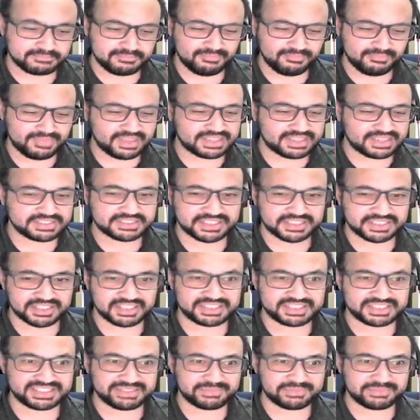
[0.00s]
certainly
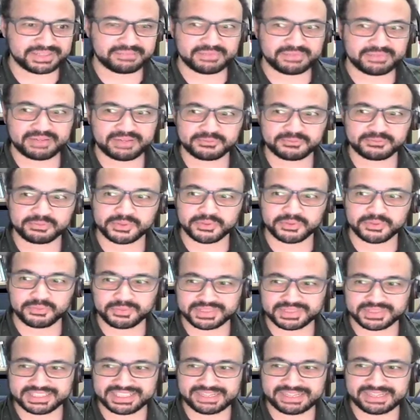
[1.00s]
something memorable with the
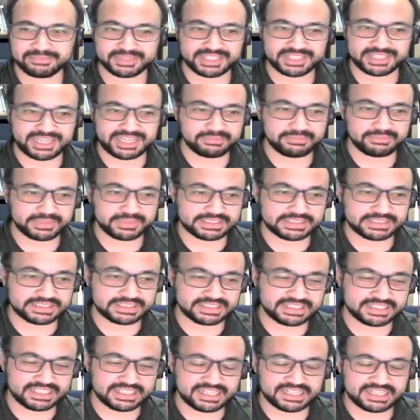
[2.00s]
name of the app in.
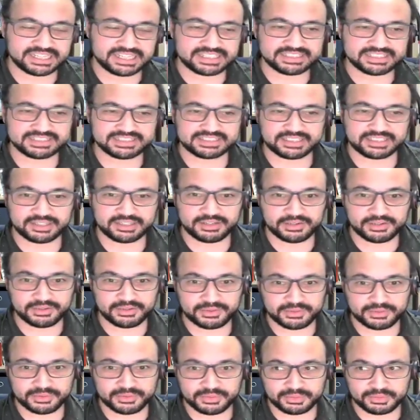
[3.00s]
So
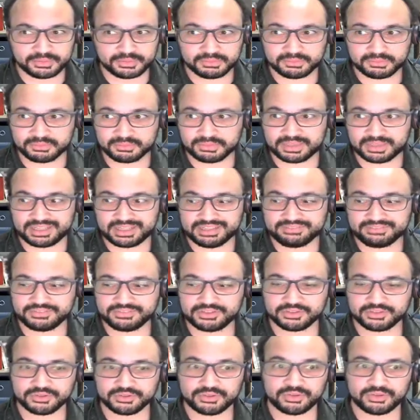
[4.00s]
if
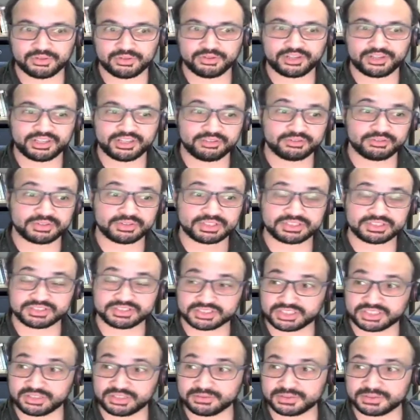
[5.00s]
you're looking through the console,
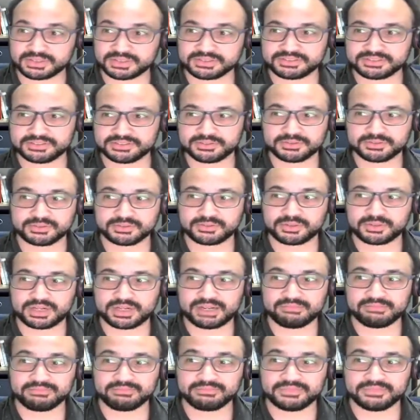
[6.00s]
you'll
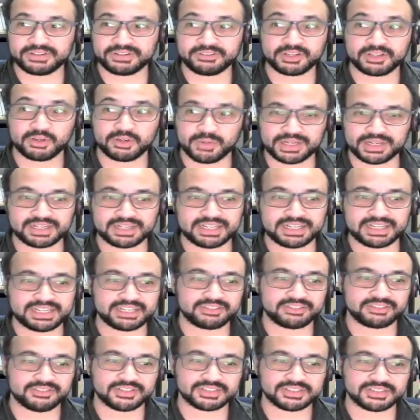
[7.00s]
come very quickly
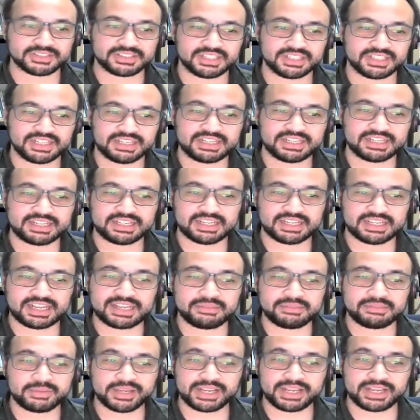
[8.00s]
across API
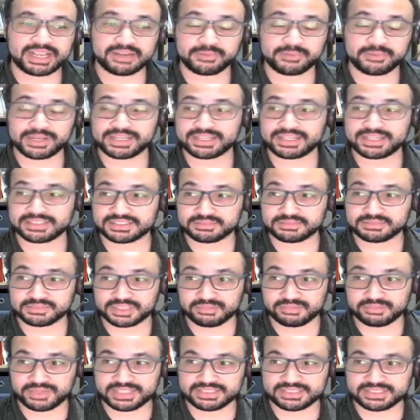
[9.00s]
Gateway custom
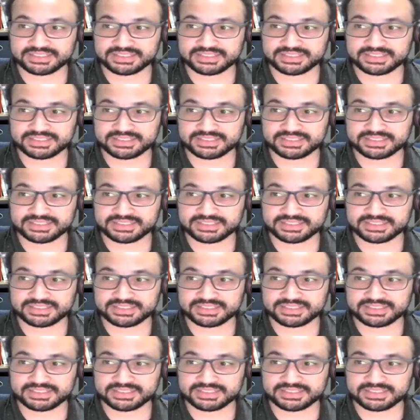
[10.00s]
domain.